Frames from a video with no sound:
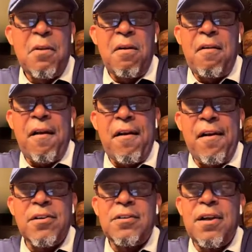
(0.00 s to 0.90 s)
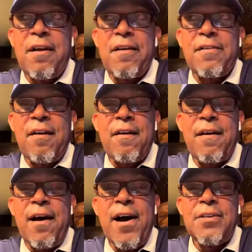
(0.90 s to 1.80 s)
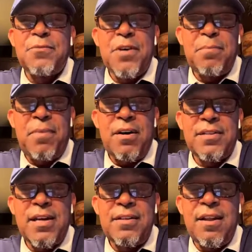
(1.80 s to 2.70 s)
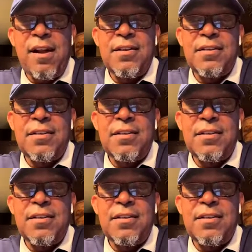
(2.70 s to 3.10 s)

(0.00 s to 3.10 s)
Mm-hmm. Andre bought that